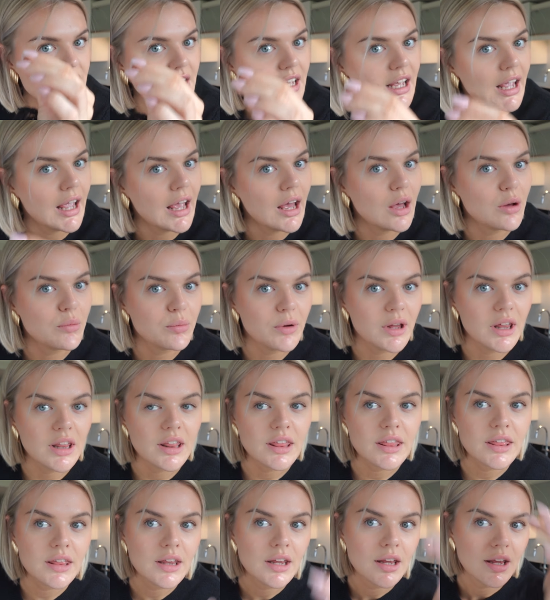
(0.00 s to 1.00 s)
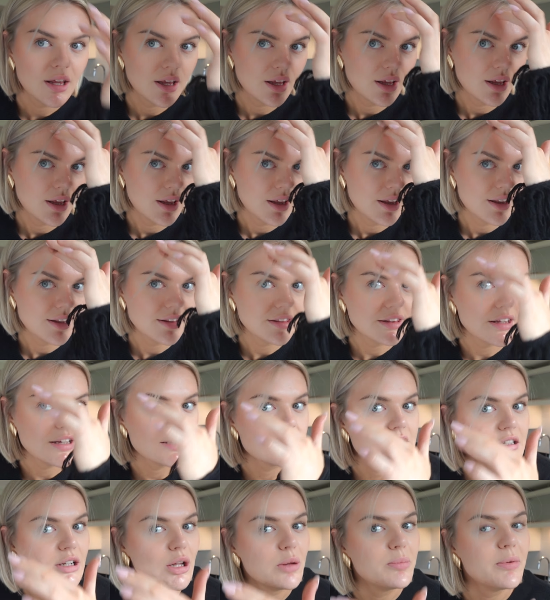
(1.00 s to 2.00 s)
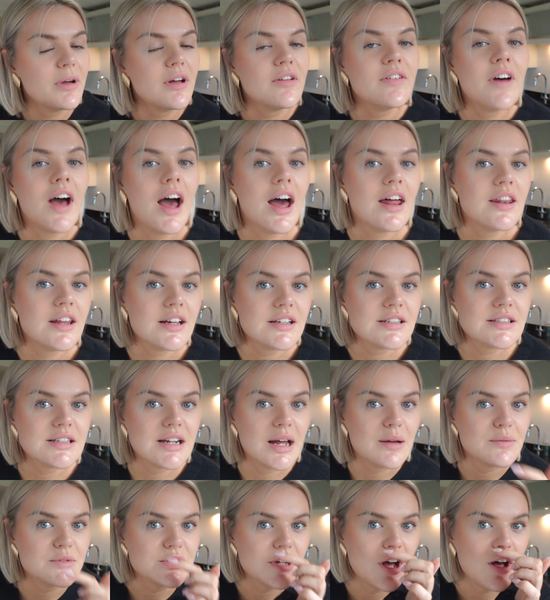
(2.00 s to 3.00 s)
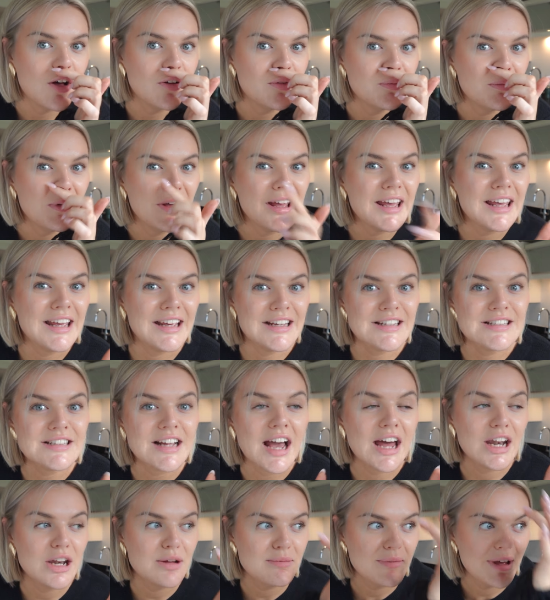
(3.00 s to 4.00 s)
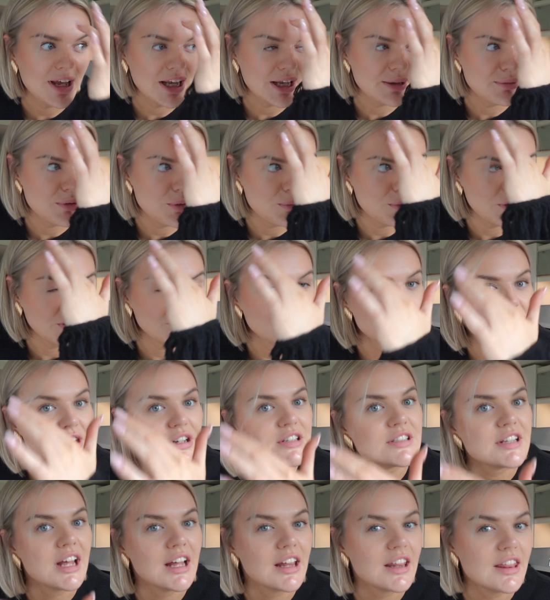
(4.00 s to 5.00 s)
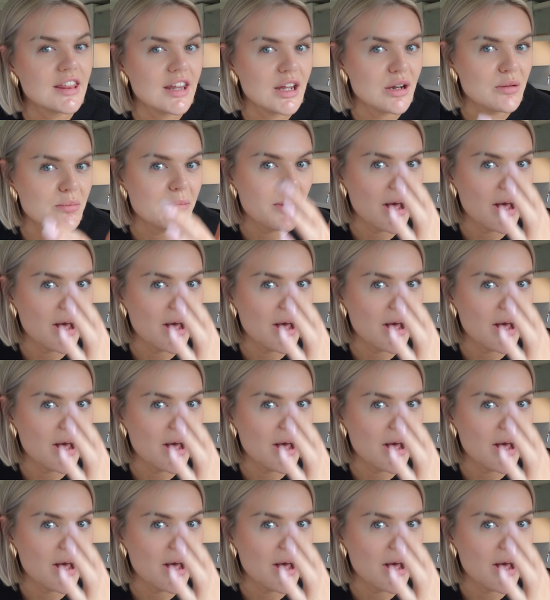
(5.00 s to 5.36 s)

here with this little bit of hair that snapped off, but it is kind of making me want those like thin